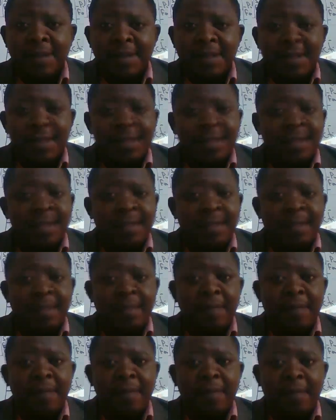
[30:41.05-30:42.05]
They serve
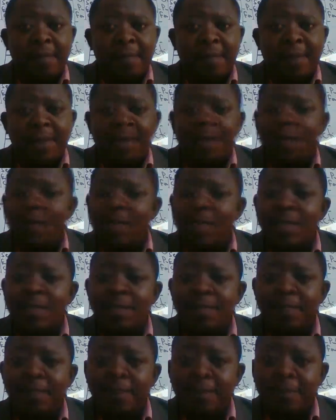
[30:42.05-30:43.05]
me beef, and I don't
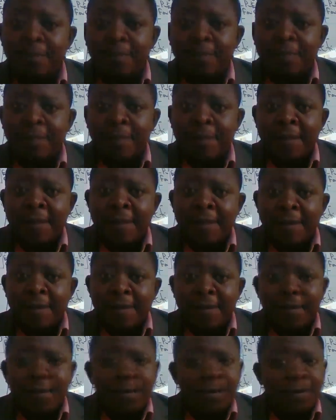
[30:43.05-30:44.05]
eat beef
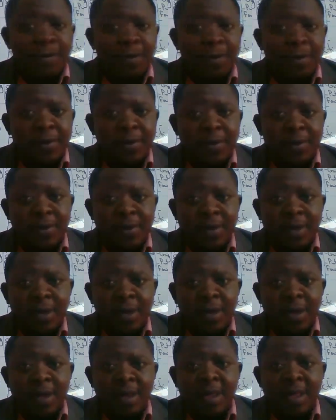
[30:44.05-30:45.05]
because of those
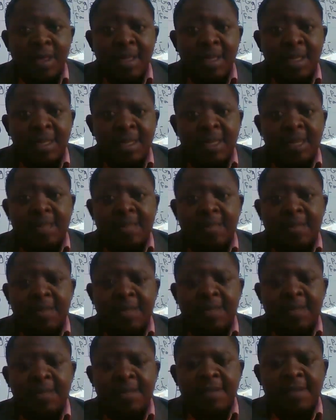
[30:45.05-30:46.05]
religious
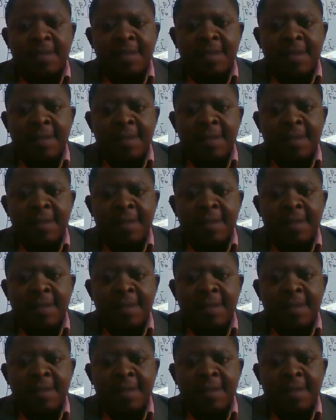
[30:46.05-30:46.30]
beliefs.